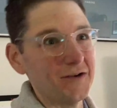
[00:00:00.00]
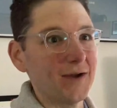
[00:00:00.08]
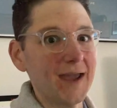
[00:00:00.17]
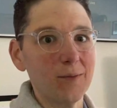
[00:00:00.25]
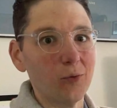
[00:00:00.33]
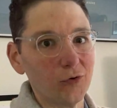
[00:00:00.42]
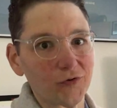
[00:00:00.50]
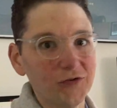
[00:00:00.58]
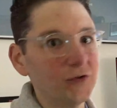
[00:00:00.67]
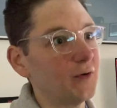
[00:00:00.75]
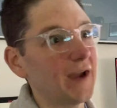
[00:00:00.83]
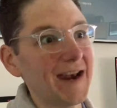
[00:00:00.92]
cables
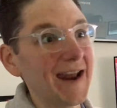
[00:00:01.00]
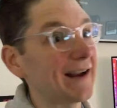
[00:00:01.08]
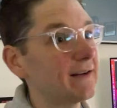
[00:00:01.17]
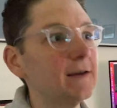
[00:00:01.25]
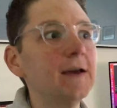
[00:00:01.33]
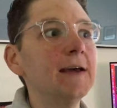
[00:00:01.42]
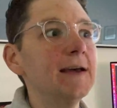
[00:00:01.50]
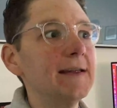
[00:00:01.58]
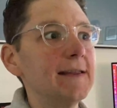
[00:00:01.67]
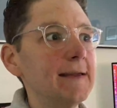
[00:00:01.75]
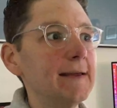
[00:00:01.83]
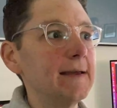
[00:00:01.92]
to connect
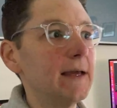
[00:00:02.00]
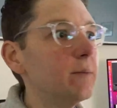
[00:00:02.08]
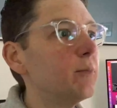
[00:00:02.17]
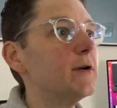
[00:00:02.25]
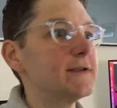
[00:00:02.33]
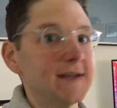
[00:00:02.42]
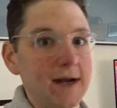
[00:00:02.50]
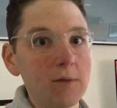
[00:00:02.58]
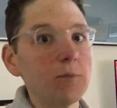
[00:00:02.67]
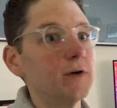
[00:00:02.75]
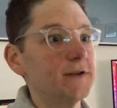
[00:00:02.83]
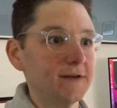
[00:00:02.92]
the inputs and
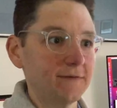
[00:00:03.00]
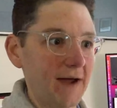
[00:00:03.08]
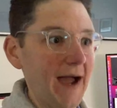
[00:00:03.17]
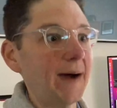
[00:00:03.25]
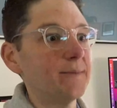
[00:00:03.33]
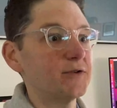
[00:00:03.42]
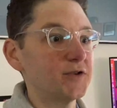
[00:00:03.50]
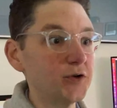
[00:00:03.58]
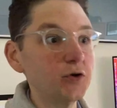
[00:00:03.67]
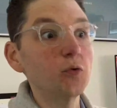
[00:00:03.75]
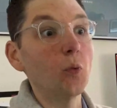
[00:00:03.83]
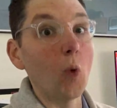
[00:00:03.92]
outputs of apps
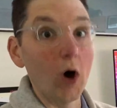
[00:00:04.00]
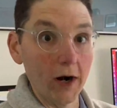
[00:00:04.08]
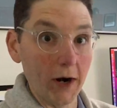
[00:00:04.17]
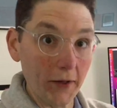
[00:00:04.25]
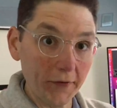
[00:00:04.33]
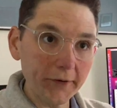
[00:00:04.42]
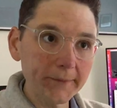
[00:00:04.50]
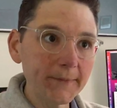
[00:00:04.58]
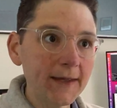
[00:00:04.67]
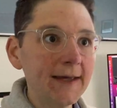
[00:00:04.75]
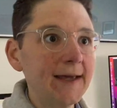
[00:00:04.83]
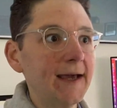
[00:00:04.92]
to one another.
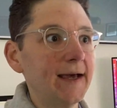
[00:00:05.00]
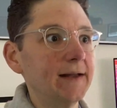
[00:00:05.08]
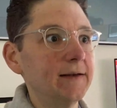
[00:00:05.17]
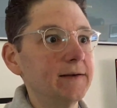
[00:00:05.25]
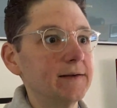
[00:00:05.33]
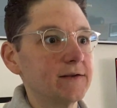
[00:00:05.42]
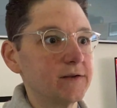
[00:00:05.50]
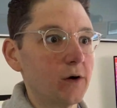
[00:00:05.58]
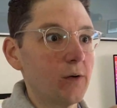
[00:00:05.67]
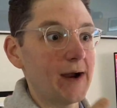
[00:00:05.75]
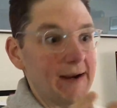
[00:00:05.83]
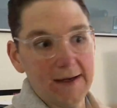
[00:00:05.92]
And
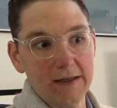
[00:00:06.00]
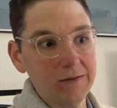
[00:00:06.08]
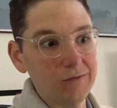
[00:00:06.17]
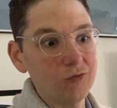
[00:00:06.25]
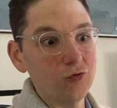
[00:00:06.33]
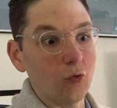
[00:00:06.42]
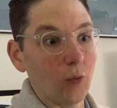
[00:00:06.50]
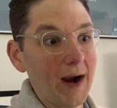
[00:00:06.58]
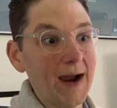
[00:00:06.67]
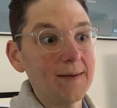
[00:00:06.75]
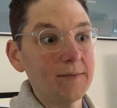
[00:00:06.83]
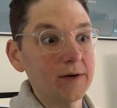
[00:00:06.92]
so I can
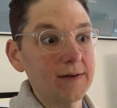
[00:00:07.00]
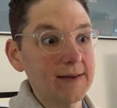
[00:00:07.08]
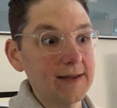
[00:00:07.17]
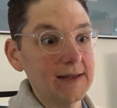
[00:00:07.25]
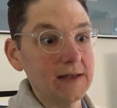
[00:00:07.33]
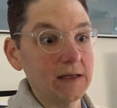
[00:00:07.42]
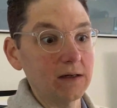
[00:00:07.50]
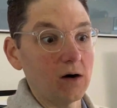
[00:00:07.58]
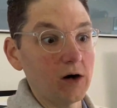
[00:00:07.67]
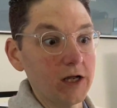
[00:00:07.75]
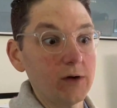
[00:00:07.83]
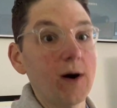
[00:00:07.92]
grab the
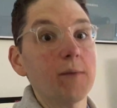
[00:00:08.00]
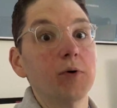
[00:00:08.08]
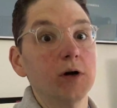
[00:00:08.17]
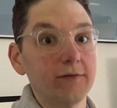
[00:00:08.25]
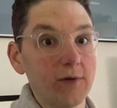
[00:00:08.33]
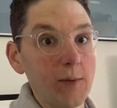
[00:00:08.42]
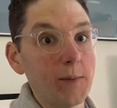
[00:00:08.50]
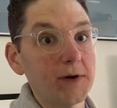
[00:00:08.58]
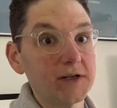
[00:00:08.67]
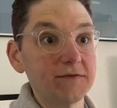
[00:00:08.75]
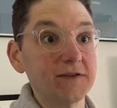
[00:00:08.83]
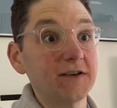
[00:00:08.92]
audio output from a
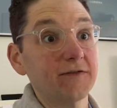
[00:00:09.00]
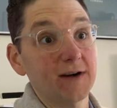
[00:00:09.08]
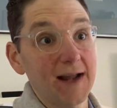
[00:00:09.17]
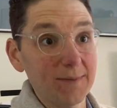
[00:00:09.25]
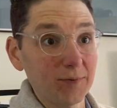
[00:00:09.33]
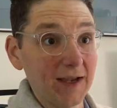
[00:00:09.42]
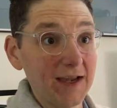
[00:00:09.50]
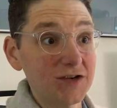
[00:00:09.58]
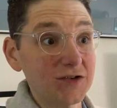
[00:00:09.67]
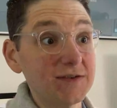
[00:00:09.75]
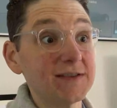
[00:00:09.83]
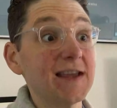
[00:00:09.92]
bunch of different
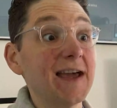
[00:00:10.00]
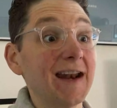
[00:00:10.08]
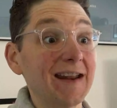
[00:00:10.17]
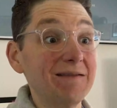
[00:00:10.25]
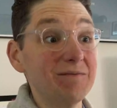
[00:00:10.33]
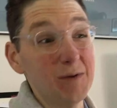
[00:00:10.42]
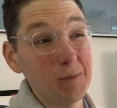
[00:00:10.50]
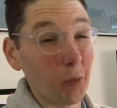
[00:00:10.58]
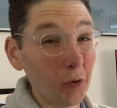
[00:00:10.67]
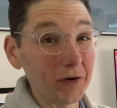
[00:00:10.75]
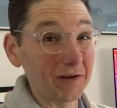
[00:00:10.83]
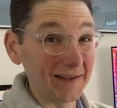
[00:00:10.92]
applications, and I
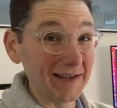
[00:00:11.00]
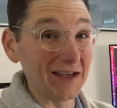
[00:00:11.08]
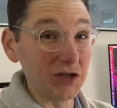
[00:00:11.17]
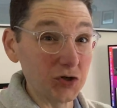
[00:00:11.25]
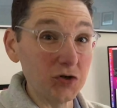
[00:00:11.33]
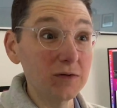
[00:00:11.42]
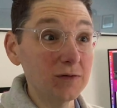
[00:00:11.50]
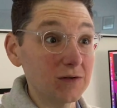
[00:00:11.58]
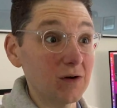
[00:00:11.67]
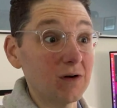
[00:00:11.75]
importantly can choose